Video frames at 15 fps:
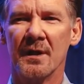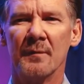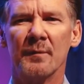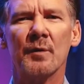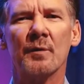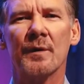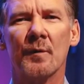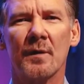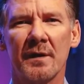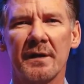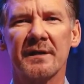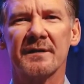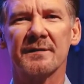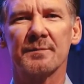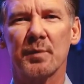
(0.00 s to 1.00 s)
but we wanted
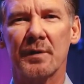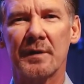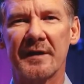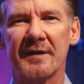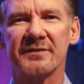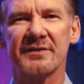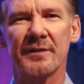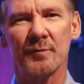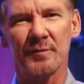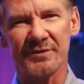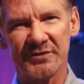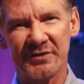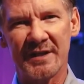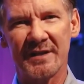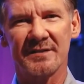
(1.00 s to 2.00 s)
a place that was
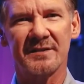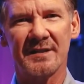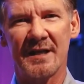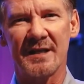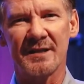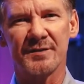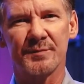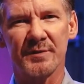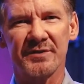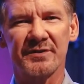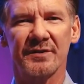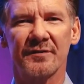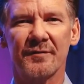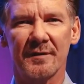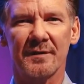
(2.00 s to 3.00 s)
set aside
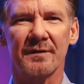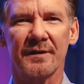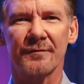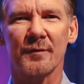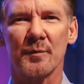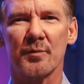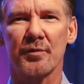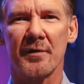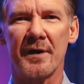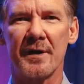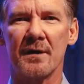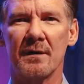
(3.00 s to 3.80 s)
specifically for prayer.